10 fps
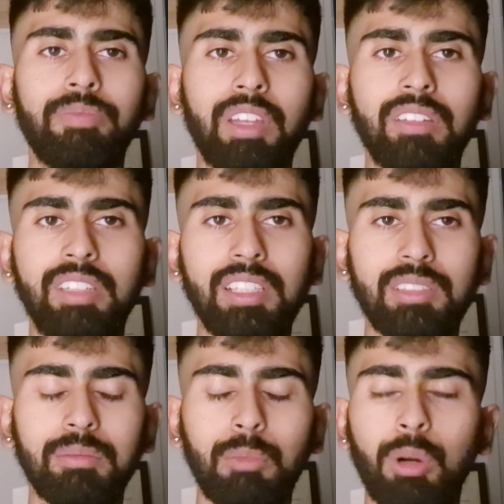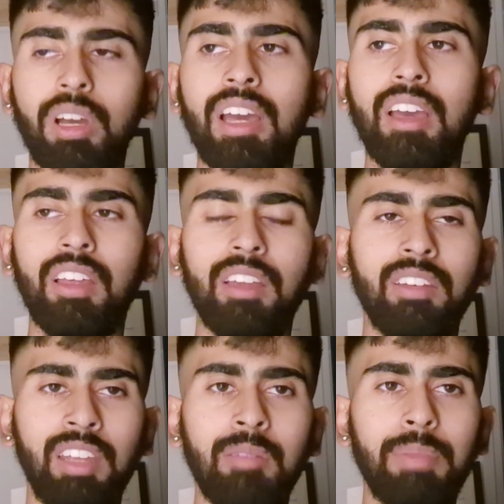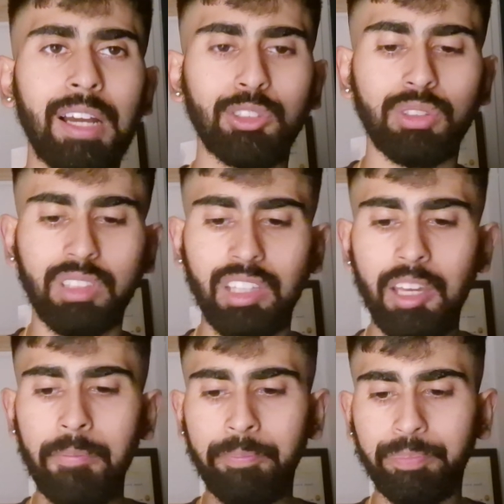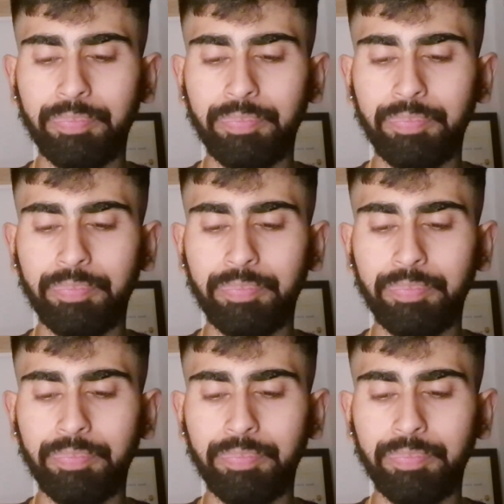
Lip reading: a decent, an impact on the game.